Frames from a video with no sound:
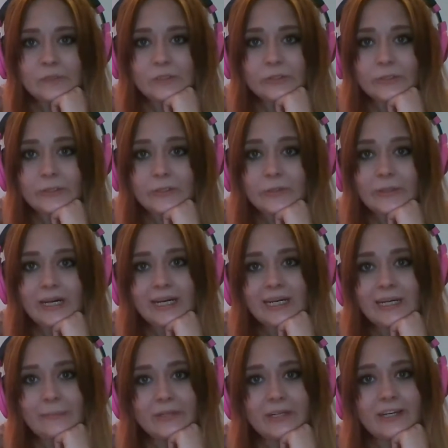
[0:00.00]
So
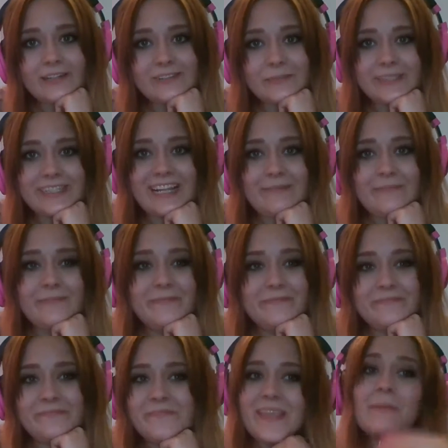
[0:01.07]
I'm
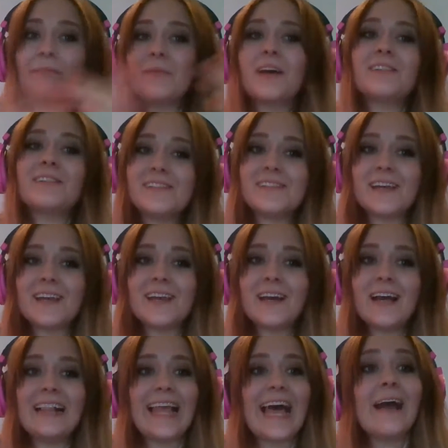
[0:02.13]
not
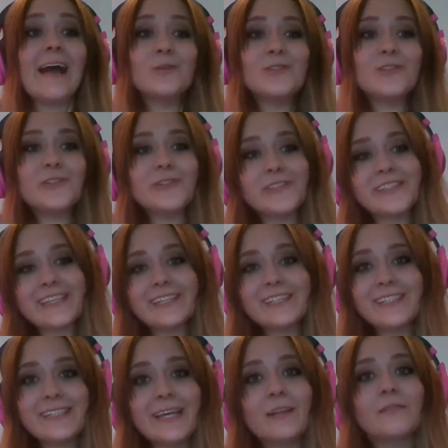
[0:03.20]
allowed to
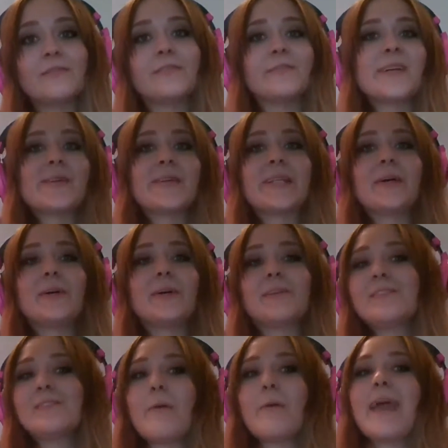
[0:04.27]
sit still for very
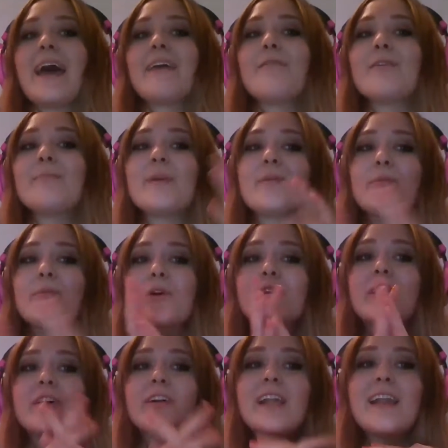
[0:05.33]
long, so I haven't been working on